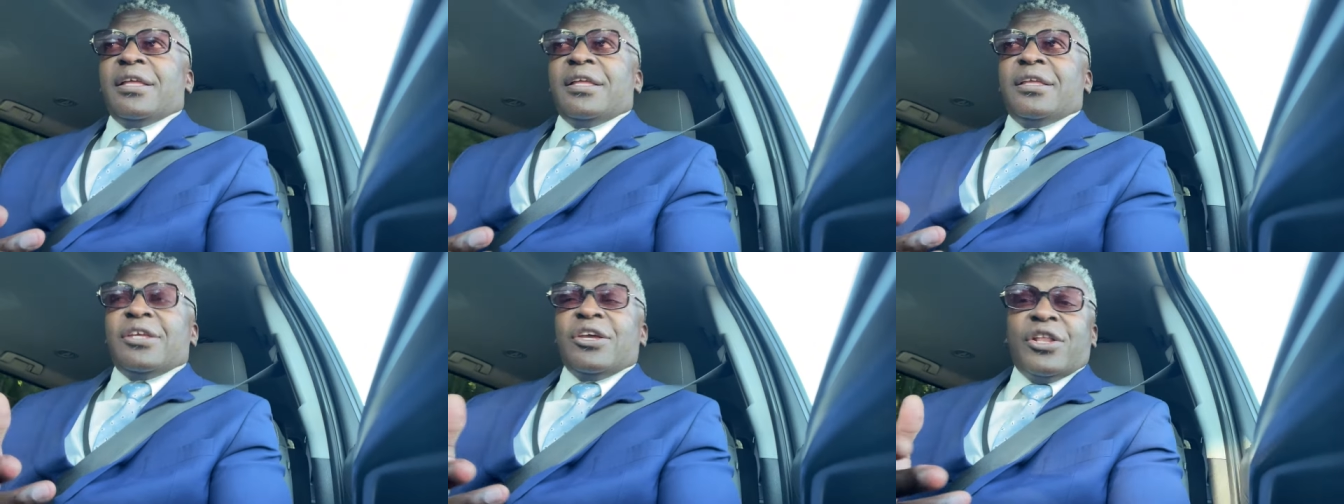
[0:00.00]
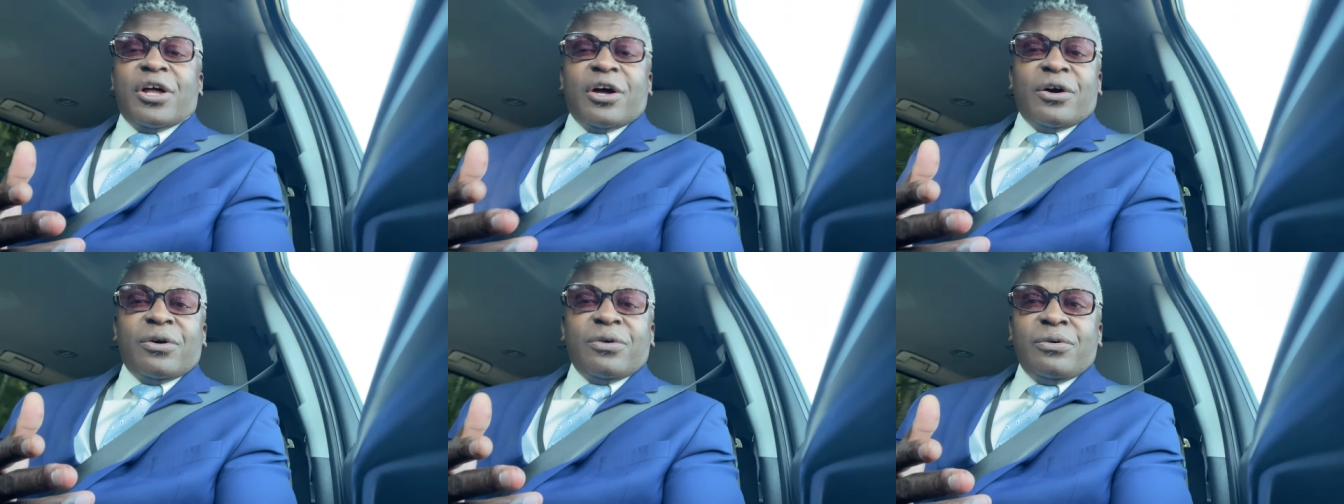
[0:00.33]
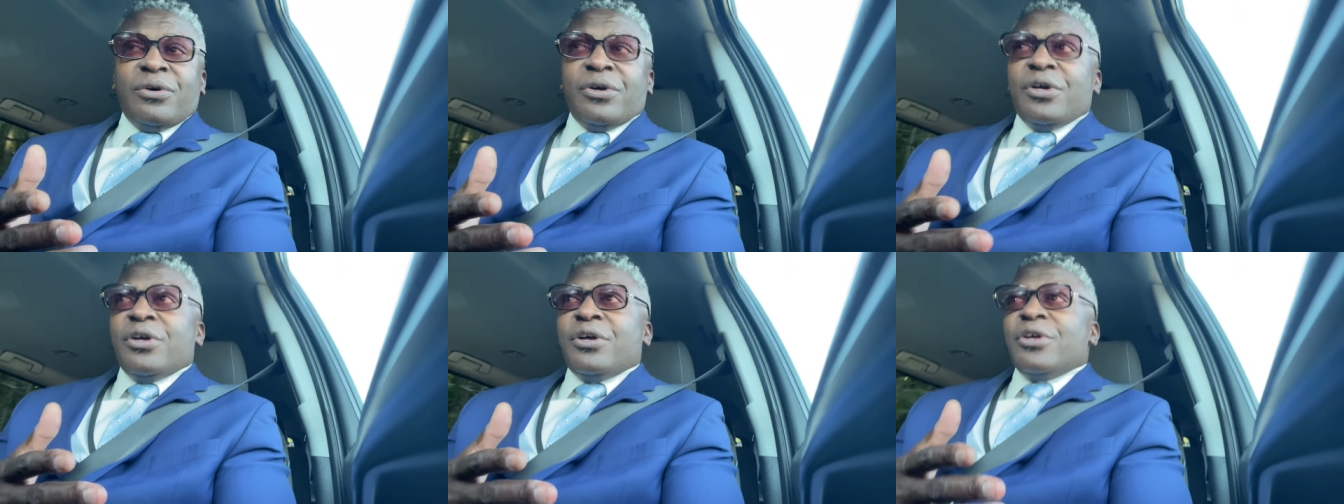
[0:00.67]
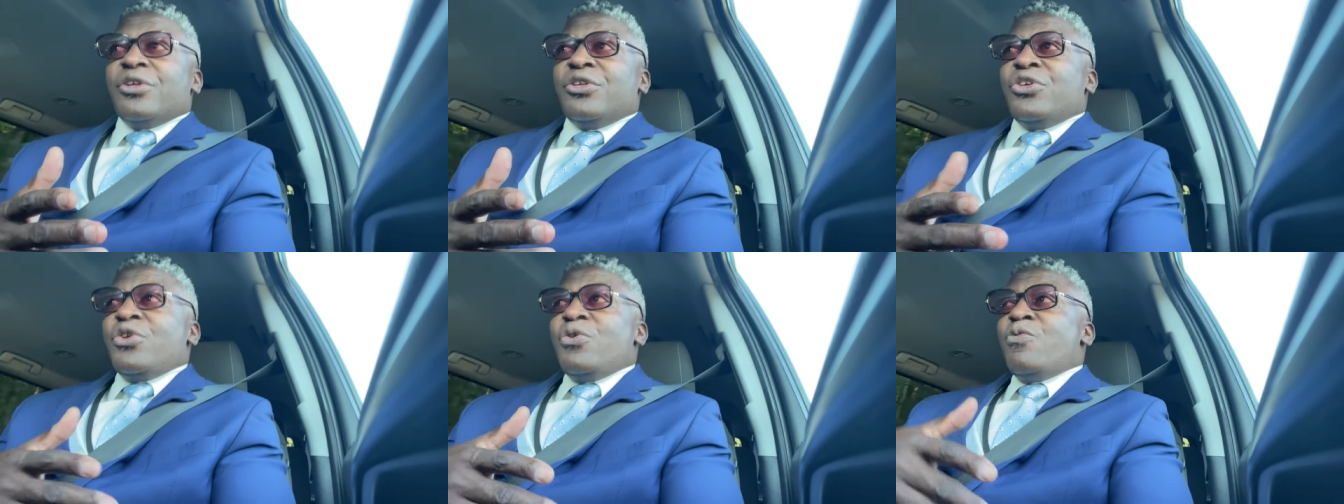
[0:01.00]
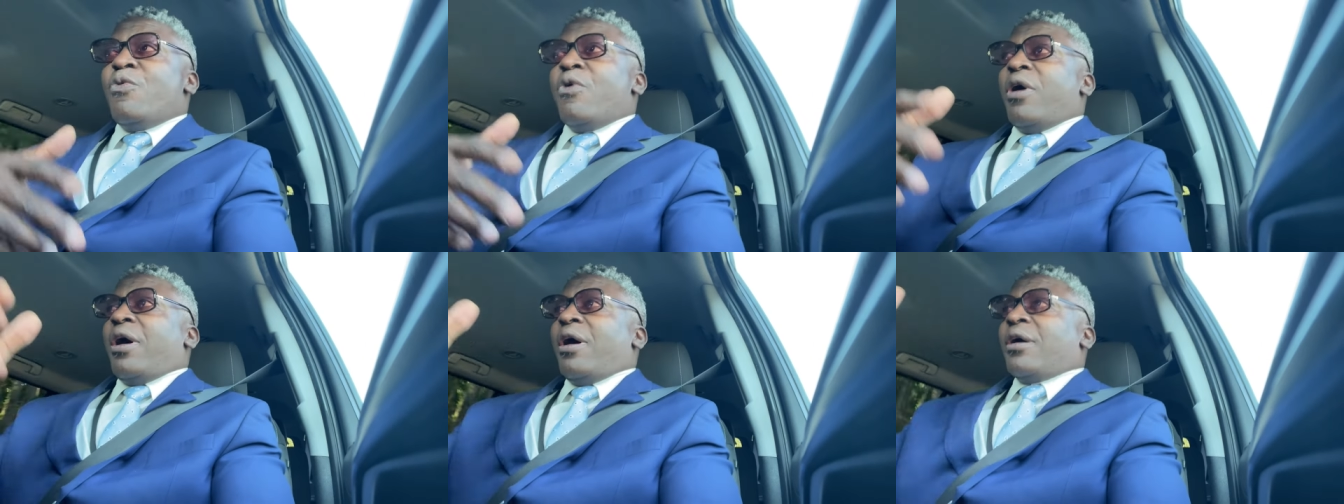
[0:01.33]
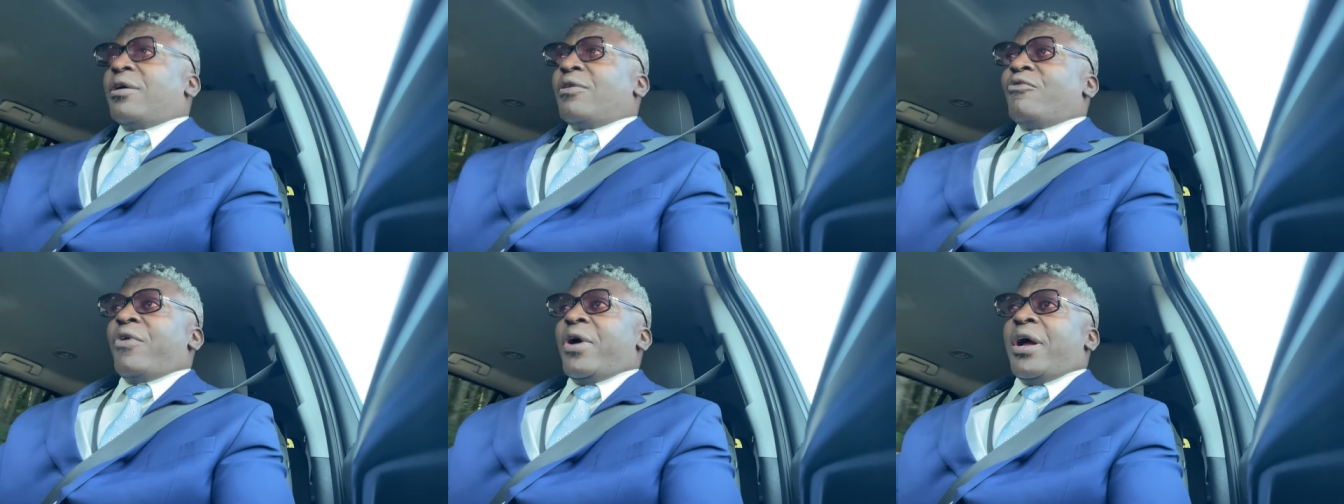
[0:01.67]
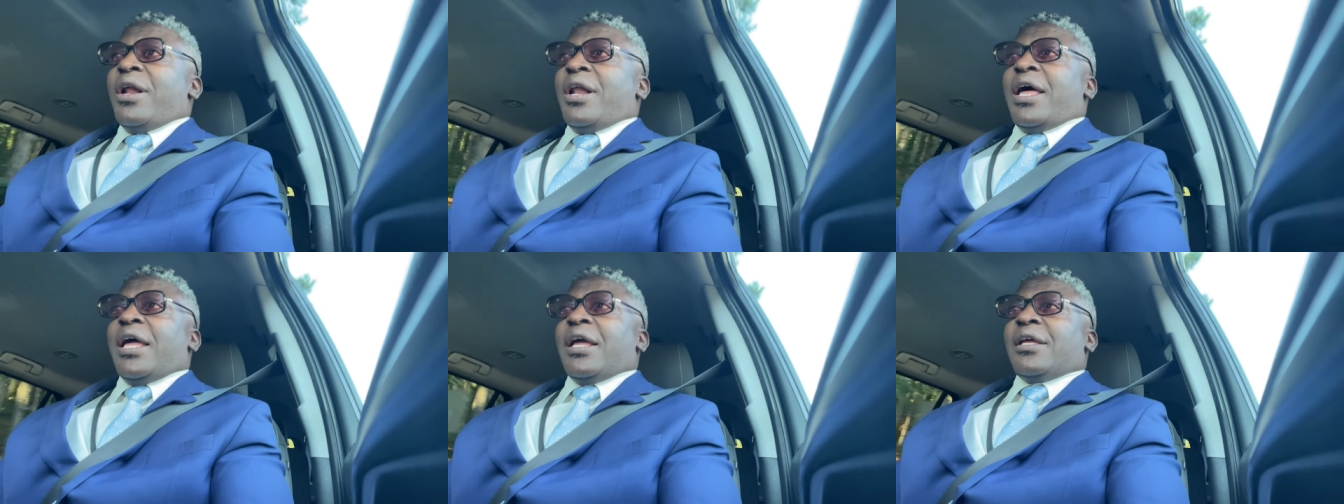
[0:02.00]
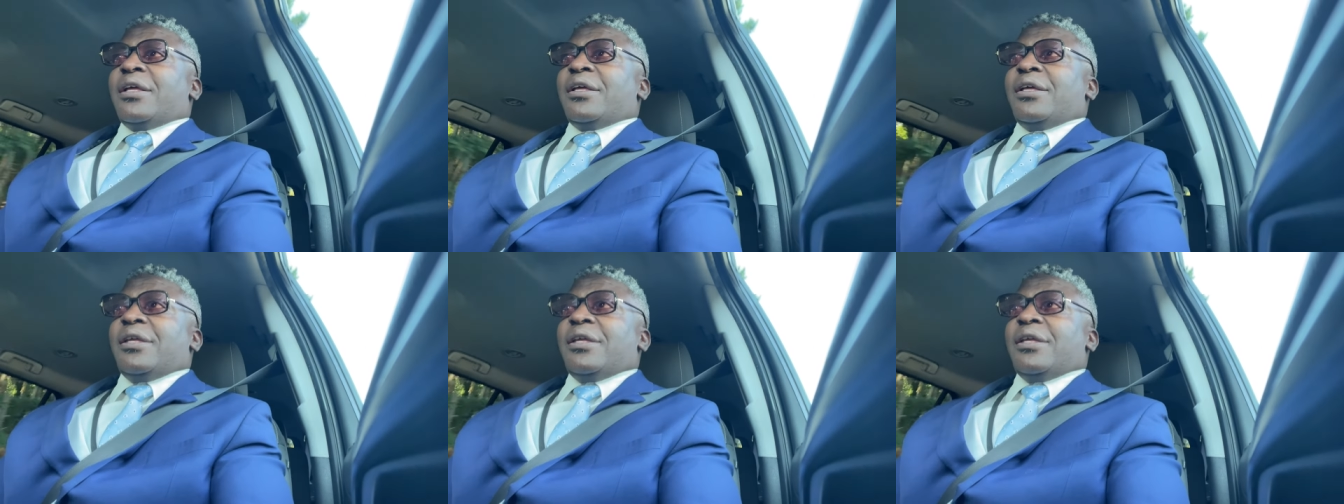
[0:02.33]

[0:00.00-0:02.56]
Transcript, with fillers: you know, you walk around like